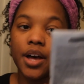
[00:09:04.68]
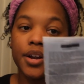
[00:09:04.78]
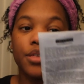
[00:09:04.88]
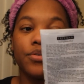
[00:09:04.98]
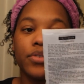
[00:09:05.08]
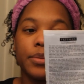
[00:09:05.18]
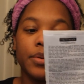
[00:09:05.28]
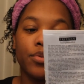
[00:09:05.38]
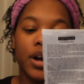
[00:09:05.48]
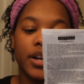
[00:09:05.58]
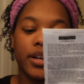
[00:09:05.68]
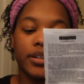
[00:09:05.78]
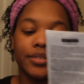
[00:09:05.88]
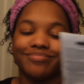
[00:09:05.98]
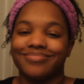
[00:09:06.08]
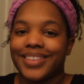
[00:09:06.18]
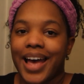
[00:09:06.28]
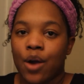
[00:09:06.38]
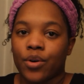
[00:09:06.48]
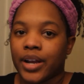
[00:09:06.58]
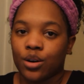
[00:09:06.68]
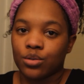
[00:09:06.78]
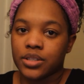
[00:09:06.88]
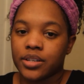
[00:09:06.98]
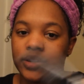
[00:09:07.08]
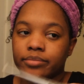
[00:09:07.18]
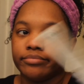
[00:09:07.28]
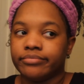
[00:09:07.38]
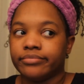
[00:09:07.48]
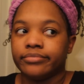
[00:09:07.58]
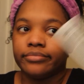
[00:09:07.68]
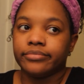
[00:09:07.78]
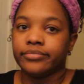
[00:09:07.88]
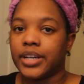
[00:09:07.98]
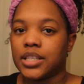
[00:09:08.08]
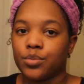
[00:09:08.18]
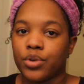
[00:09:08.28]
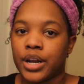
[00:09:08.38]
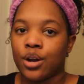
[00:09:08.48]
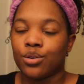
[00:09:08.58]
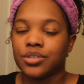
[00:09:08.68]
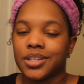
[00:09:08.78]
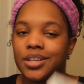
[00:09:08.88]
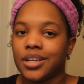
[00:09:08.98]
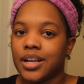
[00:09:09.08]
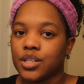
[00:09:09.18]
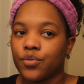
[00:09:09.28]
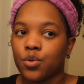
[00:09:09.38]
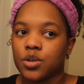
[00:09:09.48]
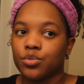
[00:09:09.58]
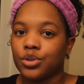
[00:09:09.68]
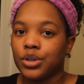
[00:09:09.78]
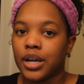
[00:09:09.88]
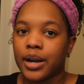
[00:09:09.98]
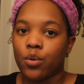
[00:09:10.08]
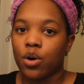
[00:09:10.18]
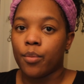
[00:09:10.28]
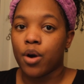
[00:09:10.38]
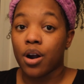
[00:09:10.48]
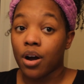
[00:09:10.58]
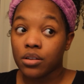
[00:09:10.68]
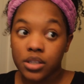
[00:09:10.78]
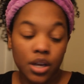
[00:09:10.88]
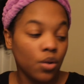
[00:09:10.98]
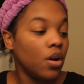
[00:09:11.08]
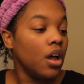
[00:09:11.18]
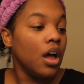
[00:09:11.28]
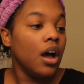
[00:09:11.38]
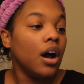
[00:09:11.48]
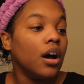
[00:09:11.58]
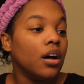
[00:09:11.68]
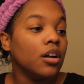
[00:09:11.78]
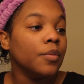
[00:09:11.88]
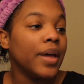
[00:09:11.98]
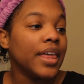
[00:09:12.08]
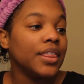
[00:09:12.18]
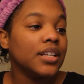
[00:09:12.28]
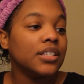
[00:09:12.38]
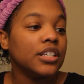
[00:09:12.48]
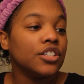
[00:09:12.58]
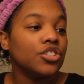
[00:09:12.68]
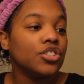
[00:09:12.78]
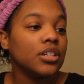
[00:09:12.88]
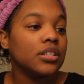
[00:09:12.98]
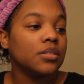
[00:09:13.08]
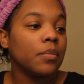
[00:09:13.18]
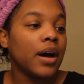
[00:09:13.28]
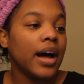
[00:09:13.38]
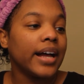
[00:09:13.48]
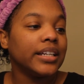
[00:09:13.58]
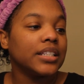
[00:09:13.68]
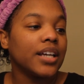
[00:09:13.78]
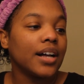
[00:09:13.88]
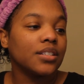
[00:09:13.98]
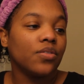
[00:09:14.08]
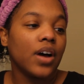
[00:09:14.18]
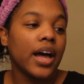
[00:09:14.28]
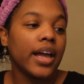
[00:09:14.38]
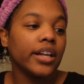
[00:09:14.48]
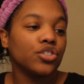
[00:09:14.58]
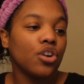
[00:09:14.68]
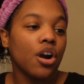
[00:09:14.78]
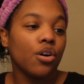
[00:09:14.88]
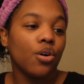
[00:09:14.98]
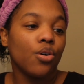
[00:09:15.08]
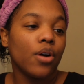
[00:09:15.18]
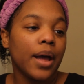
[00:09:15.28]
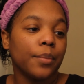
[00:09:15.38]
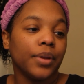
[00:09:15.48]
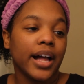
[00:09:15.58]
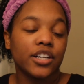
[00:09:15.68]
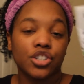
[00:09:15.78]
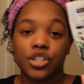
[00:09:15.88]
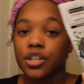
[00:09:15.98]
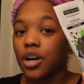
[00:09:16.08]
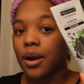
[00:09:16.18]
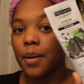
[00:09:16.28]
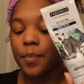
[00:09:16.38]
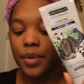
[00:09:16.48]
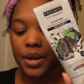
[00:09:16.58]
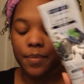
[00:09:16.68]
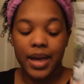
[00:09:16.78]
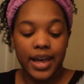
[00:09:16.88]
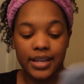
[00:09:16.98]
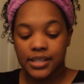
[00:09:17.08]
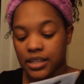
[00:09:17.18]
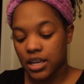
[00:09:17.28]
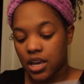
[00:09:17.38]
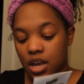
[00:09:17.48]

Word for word: Another Freeman product. I work at Ulta. It's a brand at Ulta. It's affordable. You can get it at Walmart also. And this is just my detoxifying charcoal and black sugar mud mask.